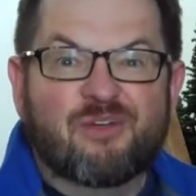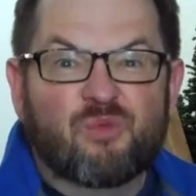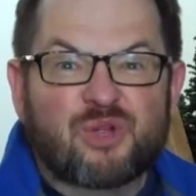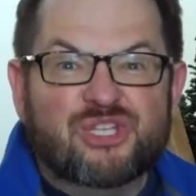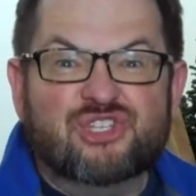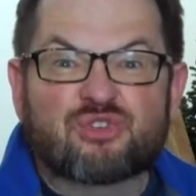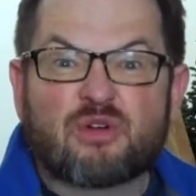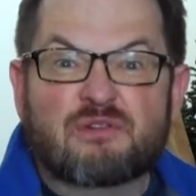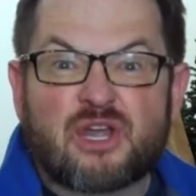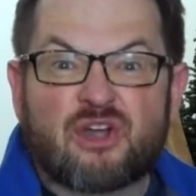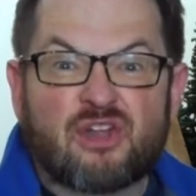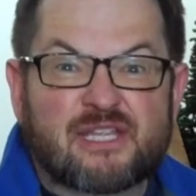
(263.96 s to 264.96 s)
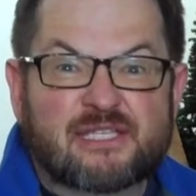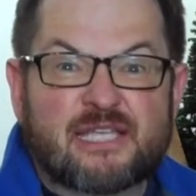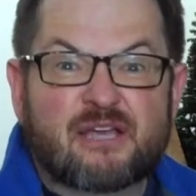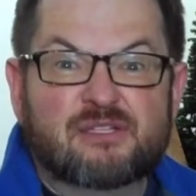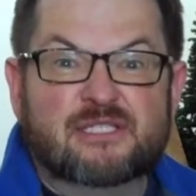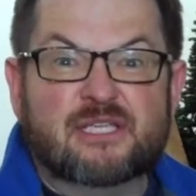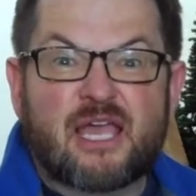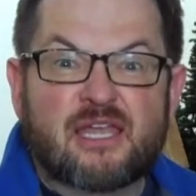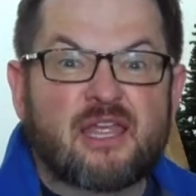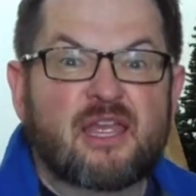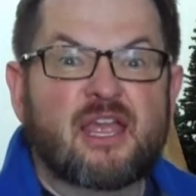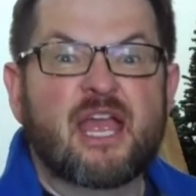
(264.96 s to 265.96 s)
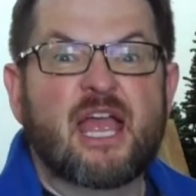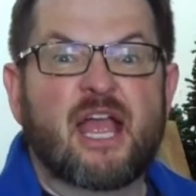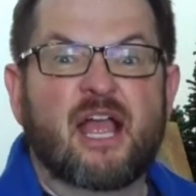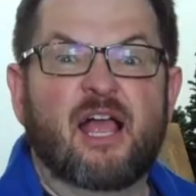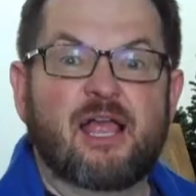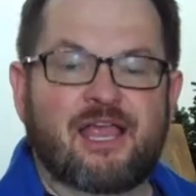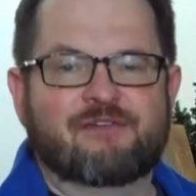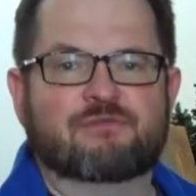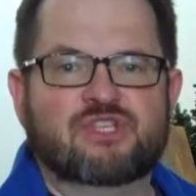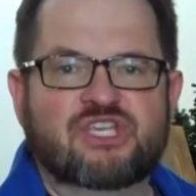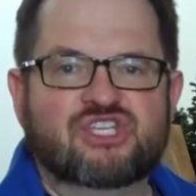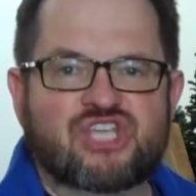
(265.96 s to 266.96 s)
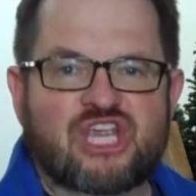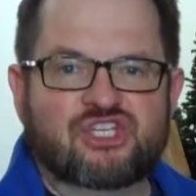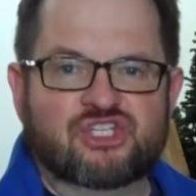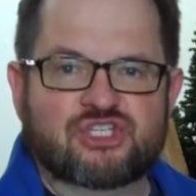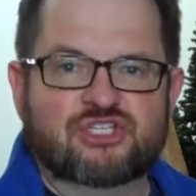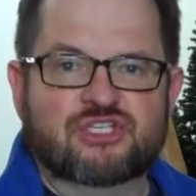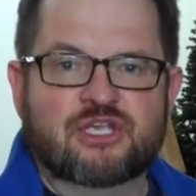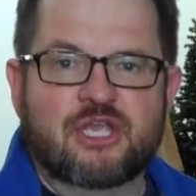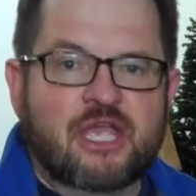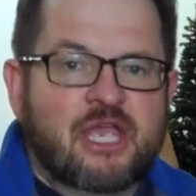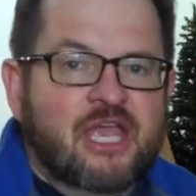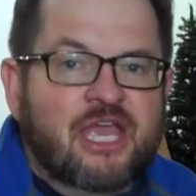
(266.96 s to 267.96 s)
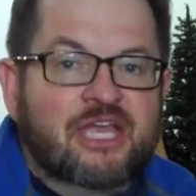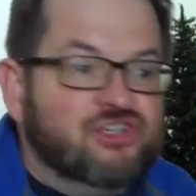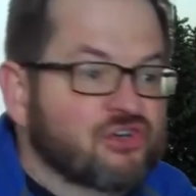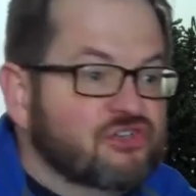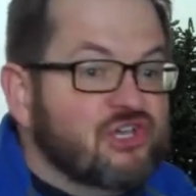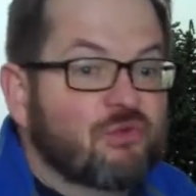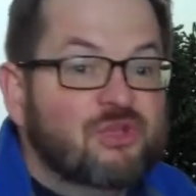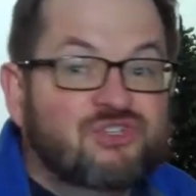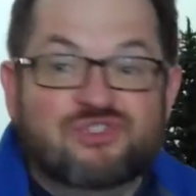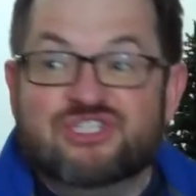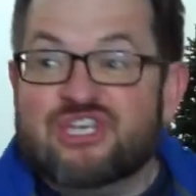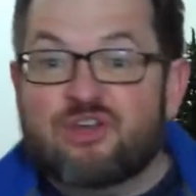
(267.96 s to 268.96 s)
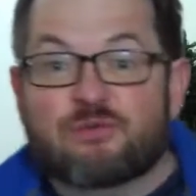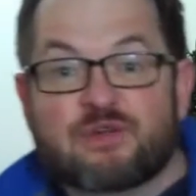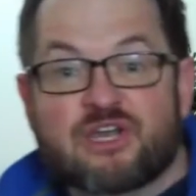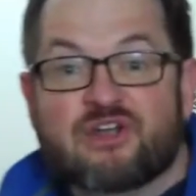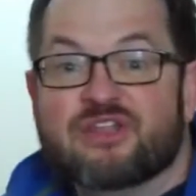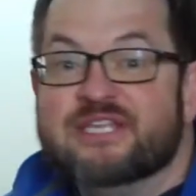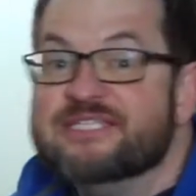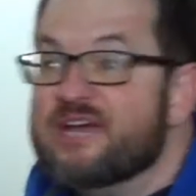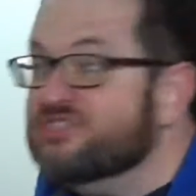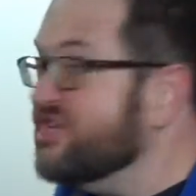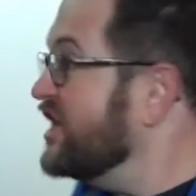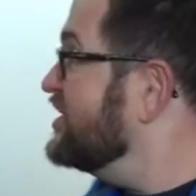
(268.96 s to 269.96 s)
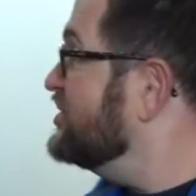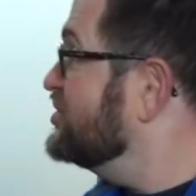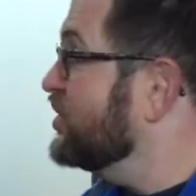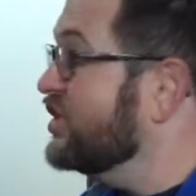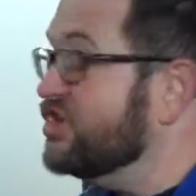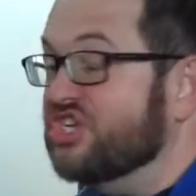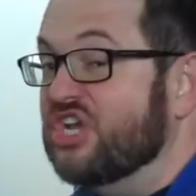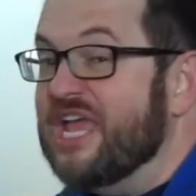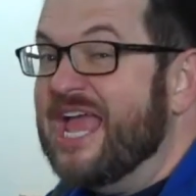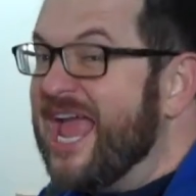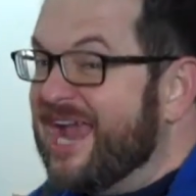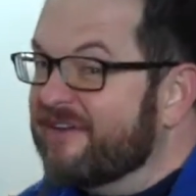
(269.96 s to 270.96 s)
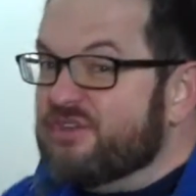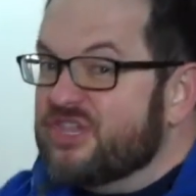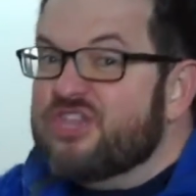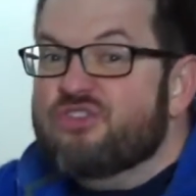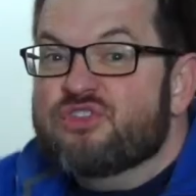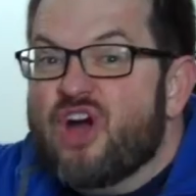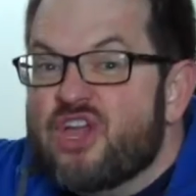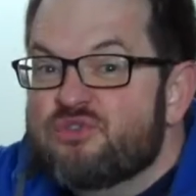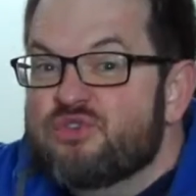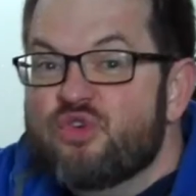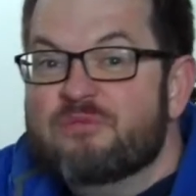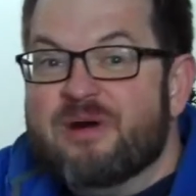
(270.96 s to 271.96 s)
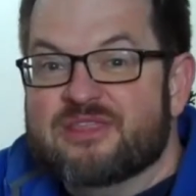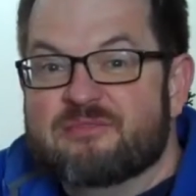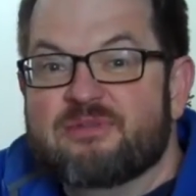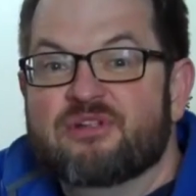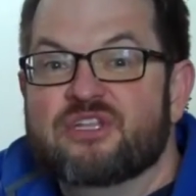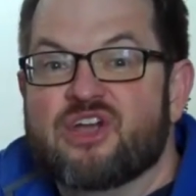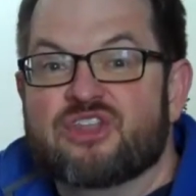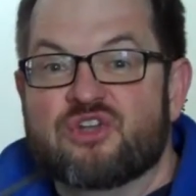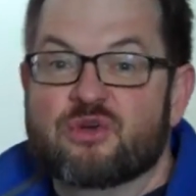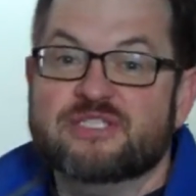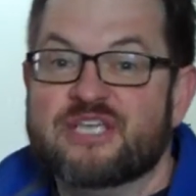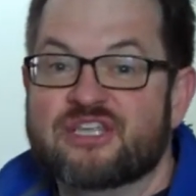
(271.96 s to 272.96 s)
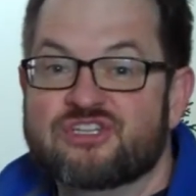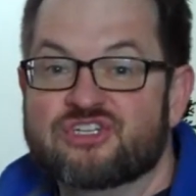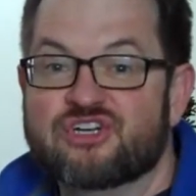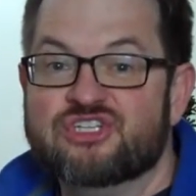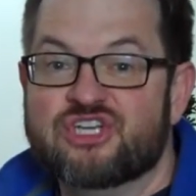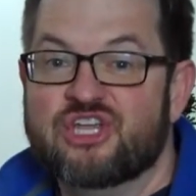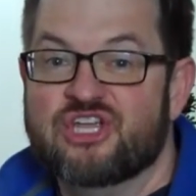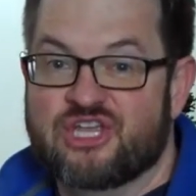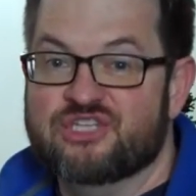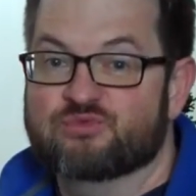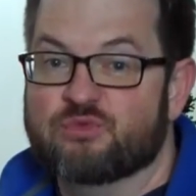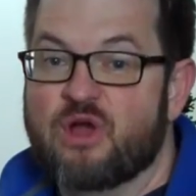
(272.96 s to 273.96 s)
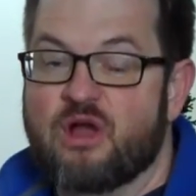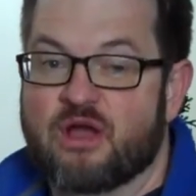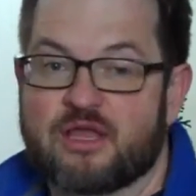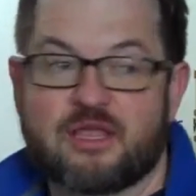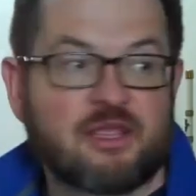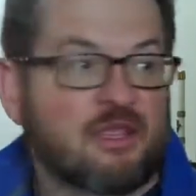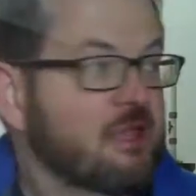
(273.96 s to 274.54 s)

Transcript: And once you're over here on the south side, everything changes. It turns out once you sit over here on the south side of the church, everything you thought you knew about the building on the north side of the church is wrong.